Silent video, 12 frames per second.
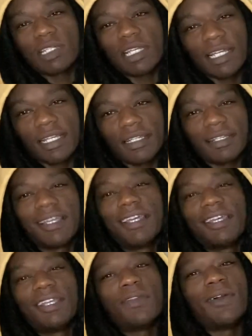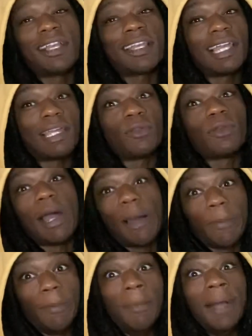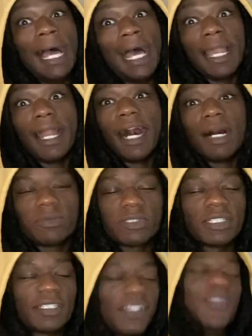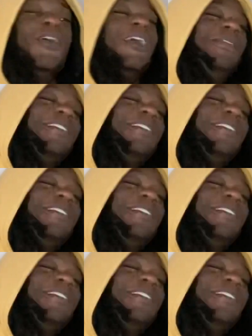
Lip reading: Like, you acting like you got a mad option. You know what